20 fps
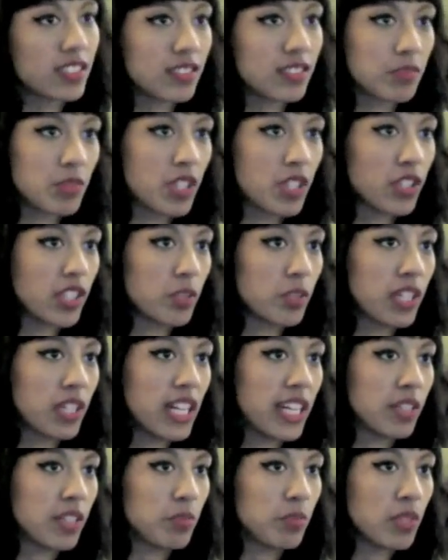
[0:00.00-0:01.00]
they're going to be
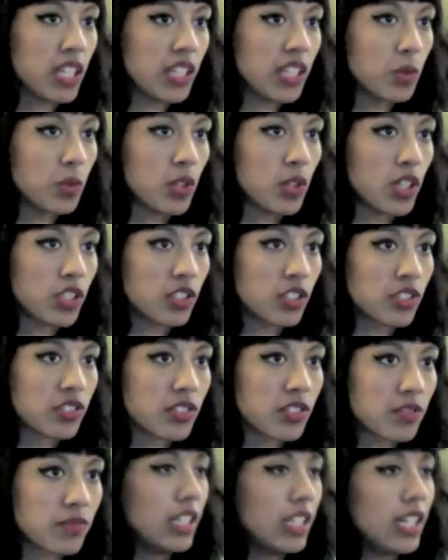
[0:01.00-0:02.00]
hiding behind the walkers.
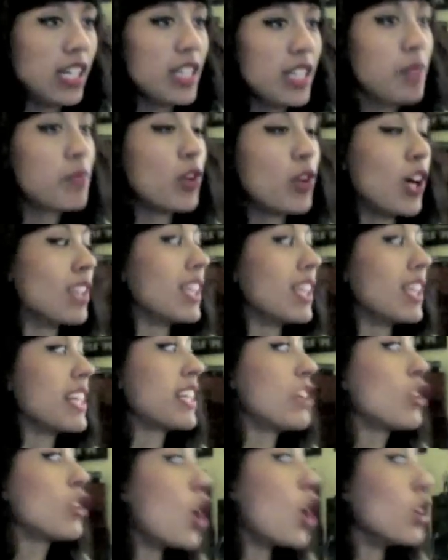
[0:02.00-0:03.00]
I am not liking
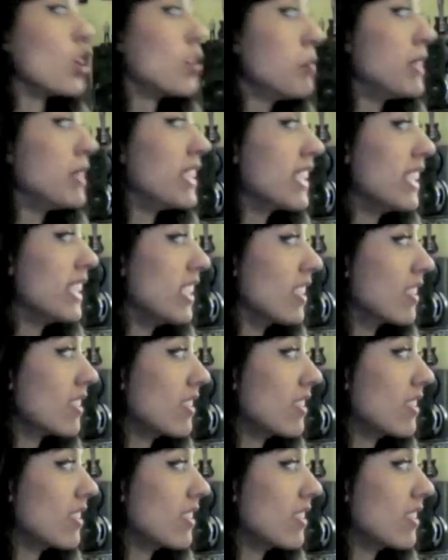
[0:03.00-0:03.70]
Carl being here.